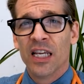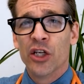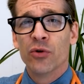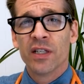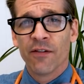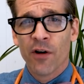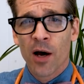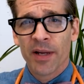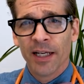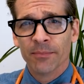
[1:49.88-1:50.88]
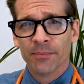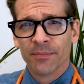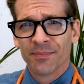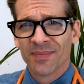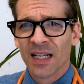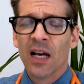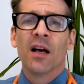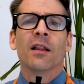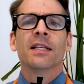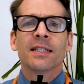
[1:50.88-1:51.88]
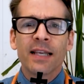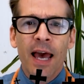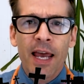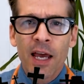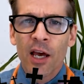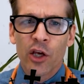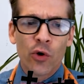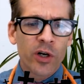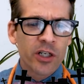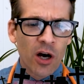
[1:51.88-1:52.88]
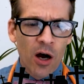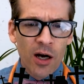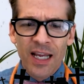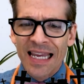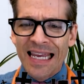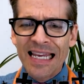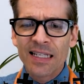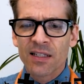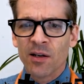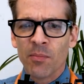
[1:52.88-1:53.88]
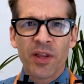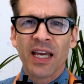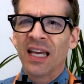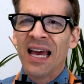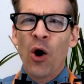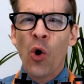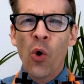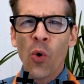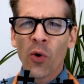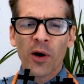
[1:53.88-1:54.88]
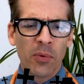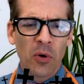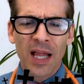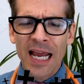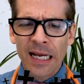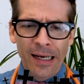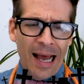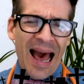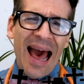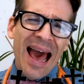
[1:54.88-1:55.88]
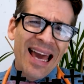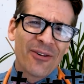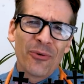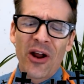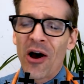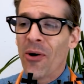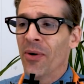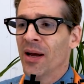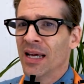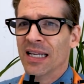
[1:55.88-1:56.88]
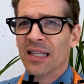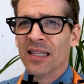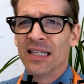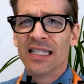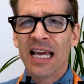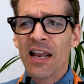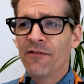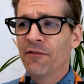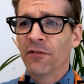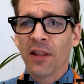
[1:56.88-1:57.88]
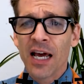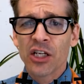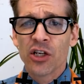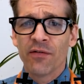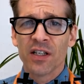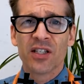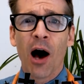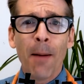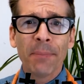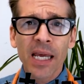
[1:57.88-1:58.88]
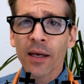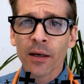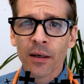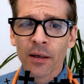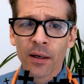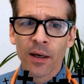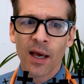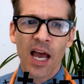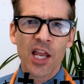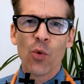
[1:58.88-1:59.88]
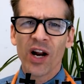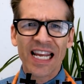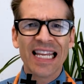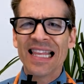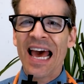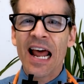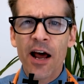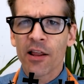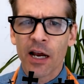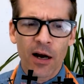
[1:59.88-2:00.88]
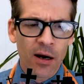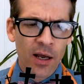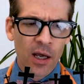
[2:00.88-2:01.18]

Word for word: Inducing vomiting. Let's say your dog eats something horrible like, I don't know, the dead flesh of a zombie, and you want to get that out of there.